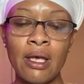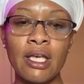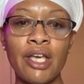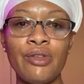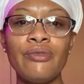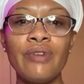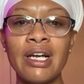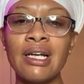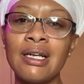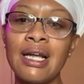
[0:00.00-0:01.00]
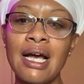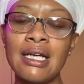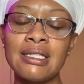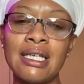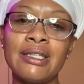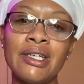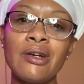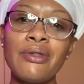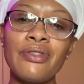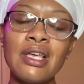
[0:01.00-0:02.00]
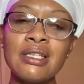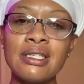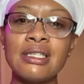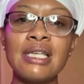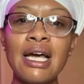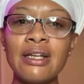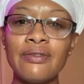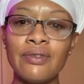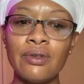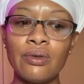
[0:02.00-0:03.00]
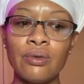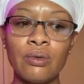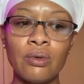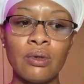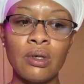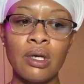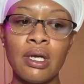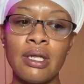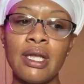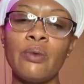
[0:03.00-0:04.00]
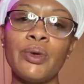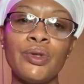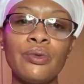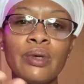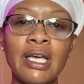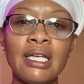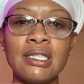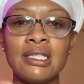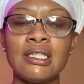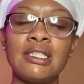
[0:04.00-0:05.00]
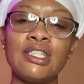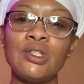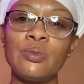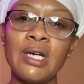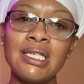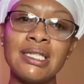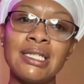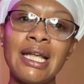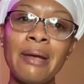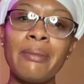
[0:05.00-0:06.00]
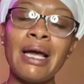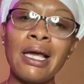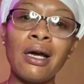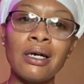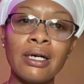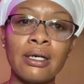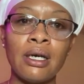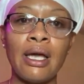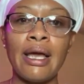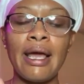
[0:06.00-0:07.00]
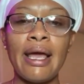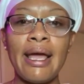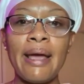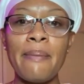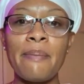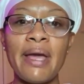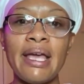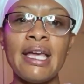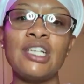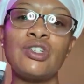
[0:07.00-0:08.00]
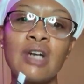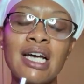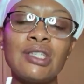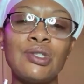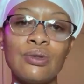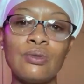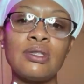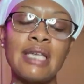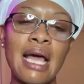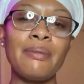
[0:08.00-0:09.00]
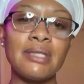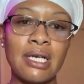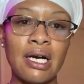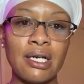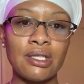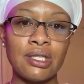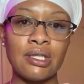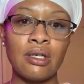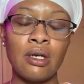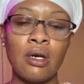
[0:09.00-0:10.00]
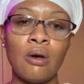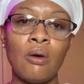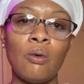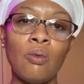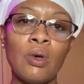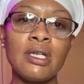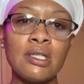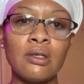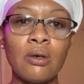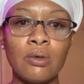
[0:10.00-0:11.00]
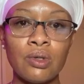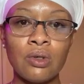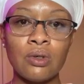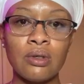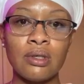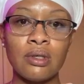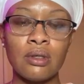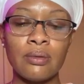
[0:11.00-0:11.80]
can you recognize that there are things inside of you that when you get into the situation, they might hook and bait and try to sabotage what is going on?